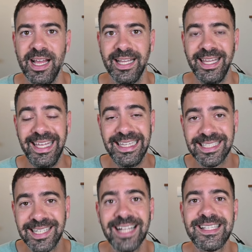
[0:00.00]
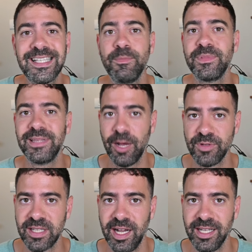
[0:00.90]
It got some
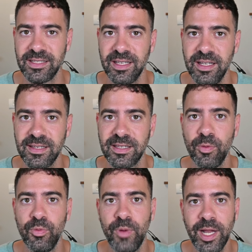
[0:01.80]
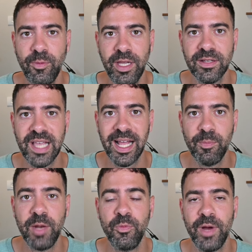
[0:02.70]
downsides. So when we use Helm
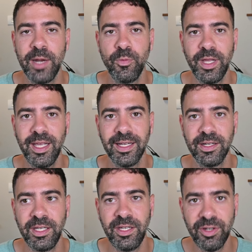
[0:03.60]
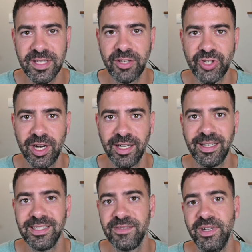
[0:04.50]
and when we use a chart,
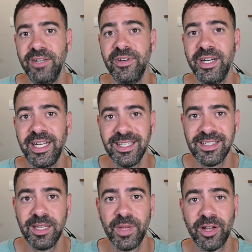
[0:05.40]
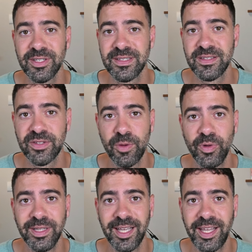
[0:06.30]
it's very, very easy because
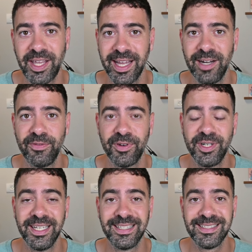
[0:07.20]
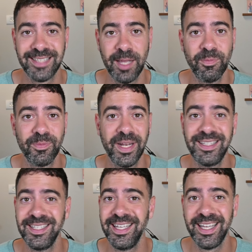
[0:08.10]
someone take care for the
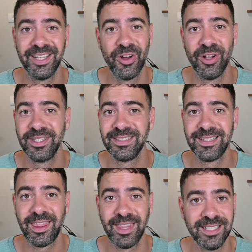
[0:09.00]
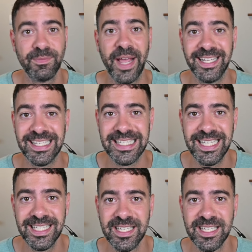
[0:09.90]
templating and all the things behind the scenes.